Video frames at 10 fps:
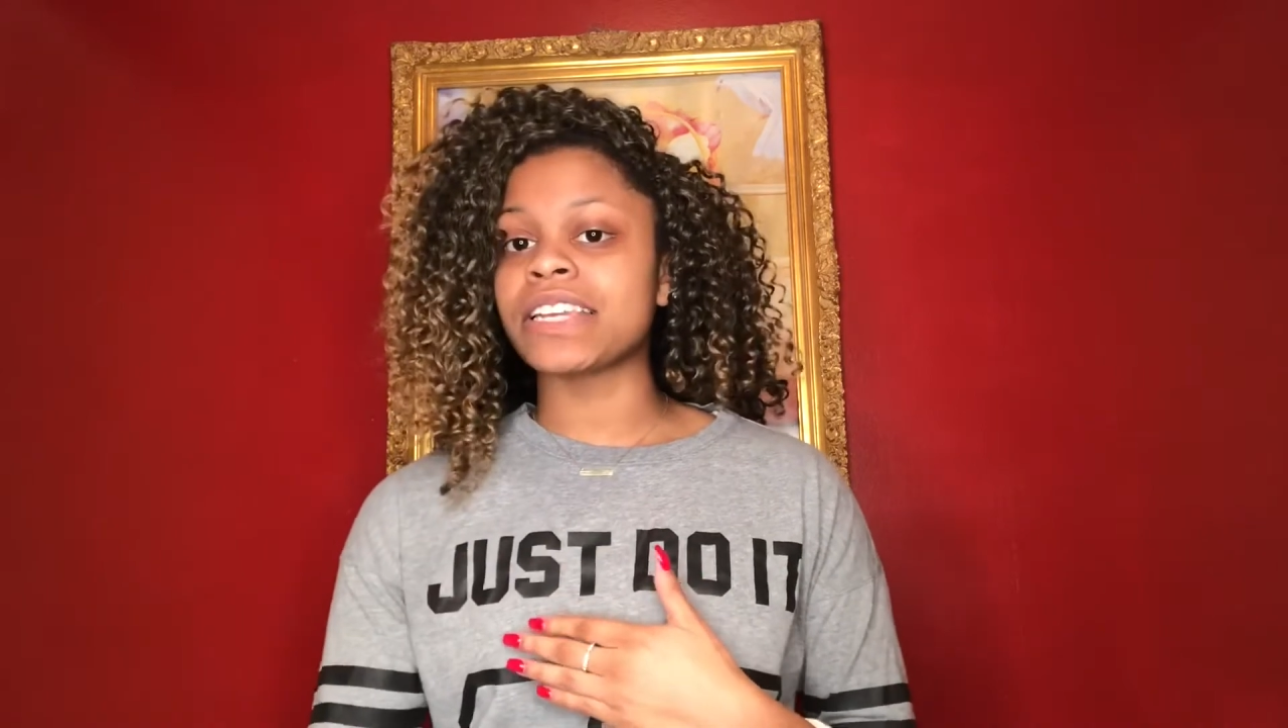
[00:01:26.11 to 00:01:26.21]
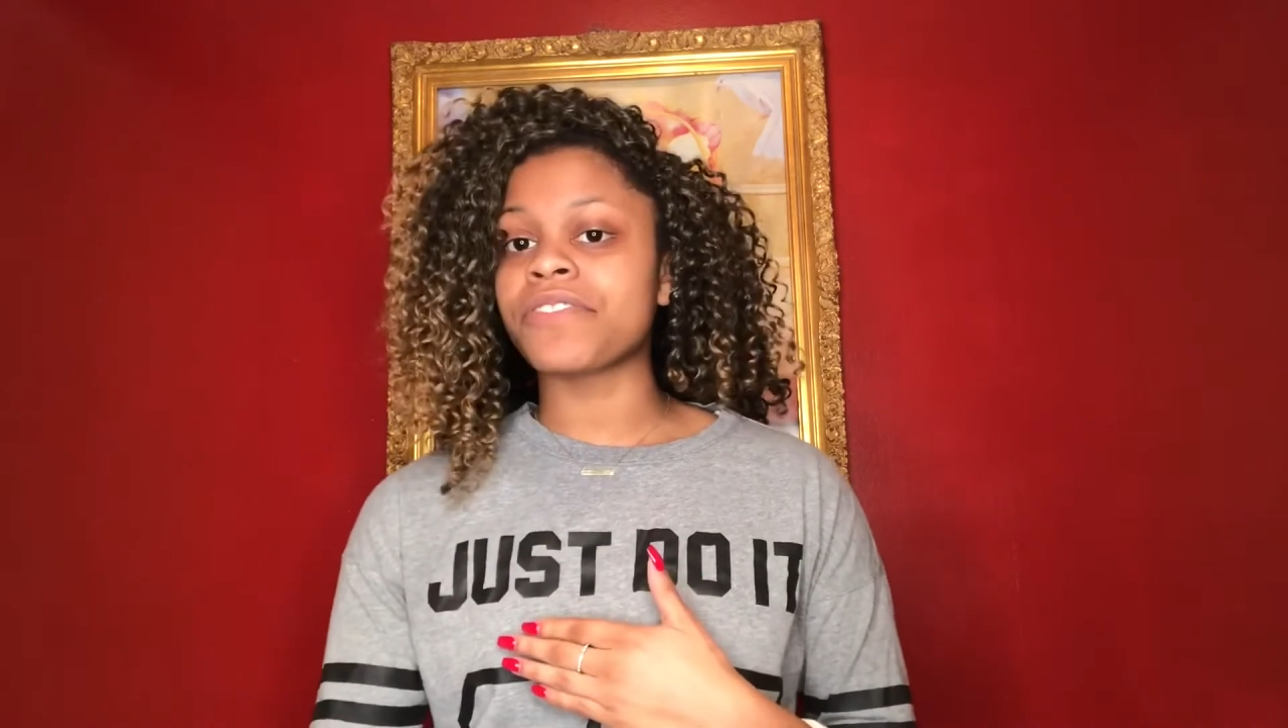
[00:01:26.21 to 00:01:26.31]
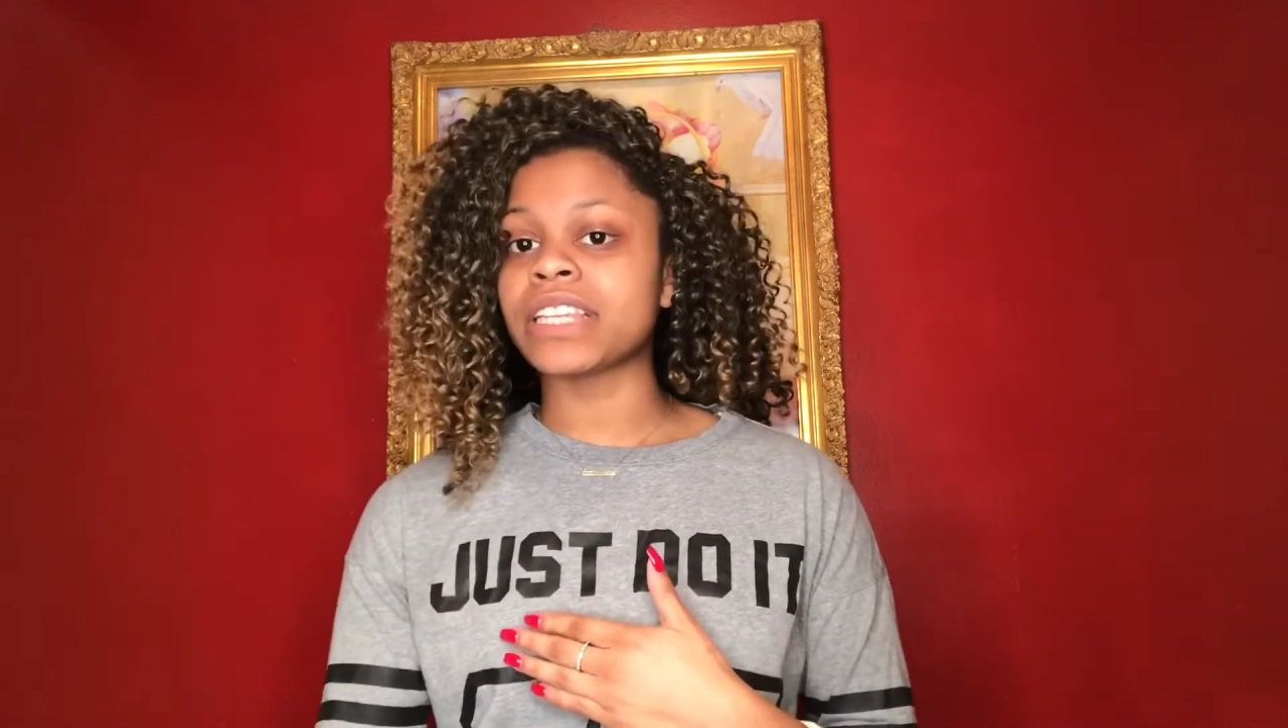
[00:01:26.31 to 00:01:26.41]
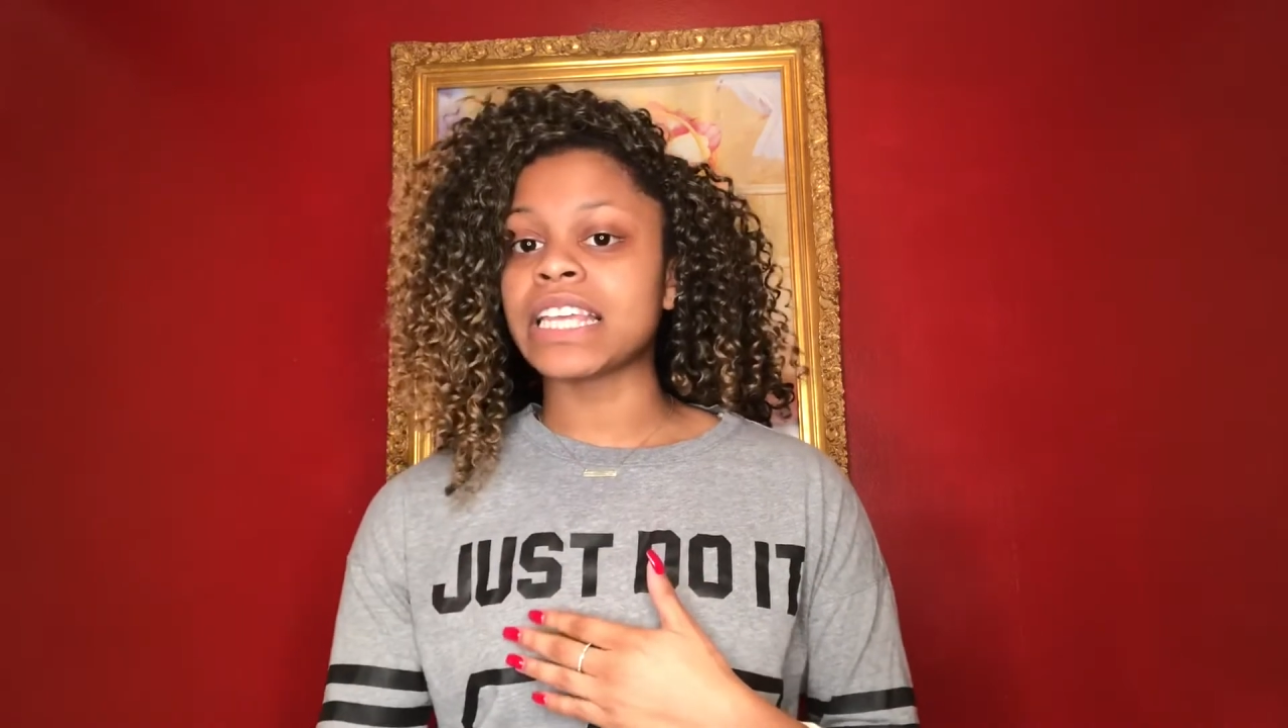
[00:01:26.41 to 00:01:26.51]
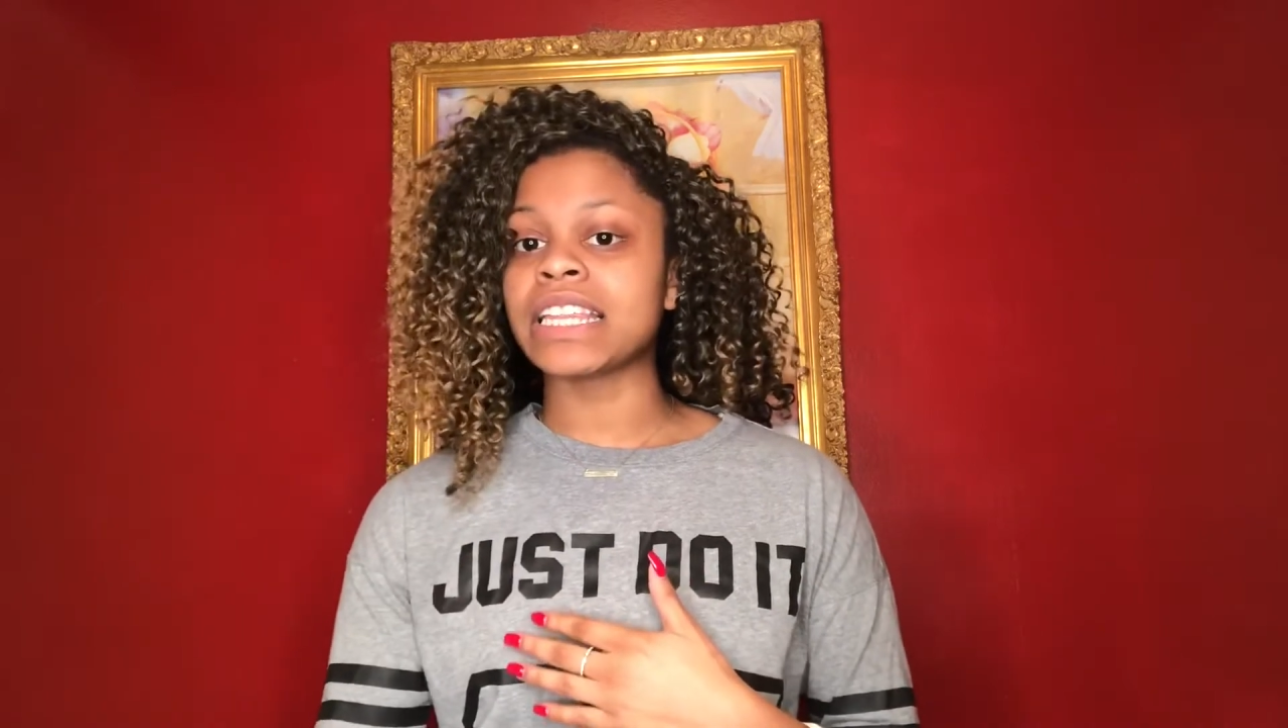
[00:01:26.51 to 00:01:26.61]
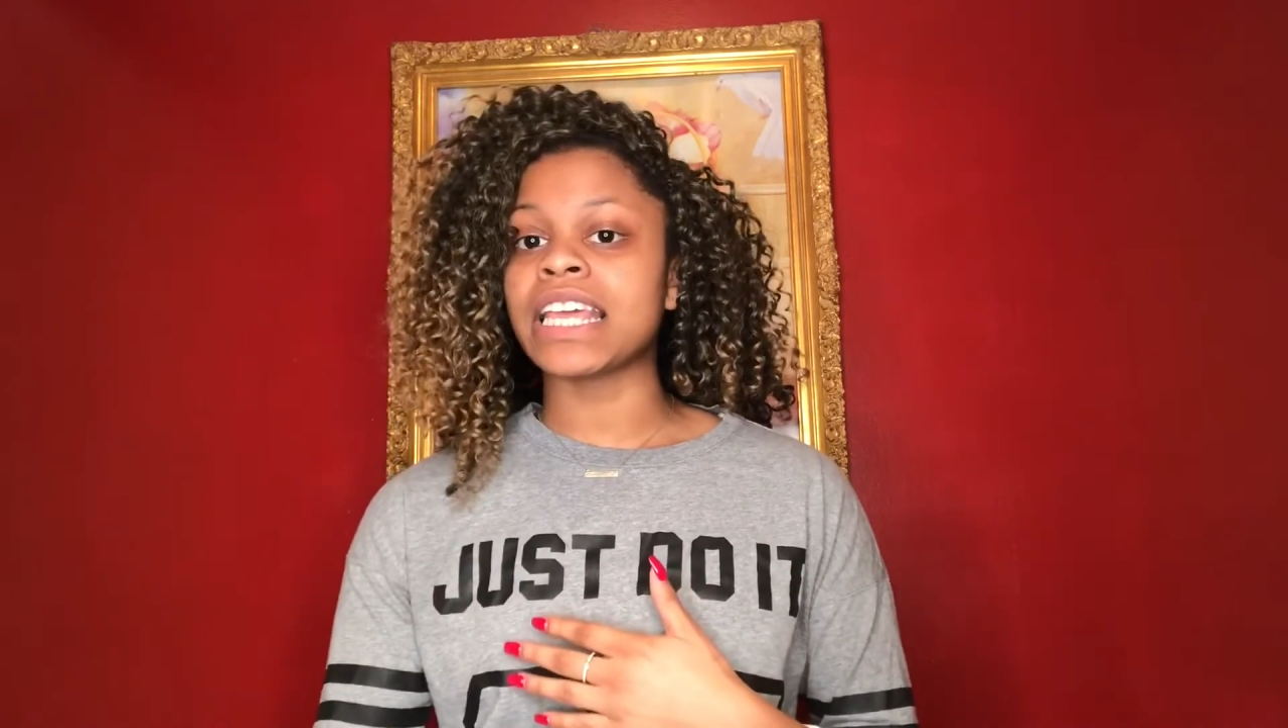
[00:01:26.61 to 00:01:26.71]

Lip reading: differently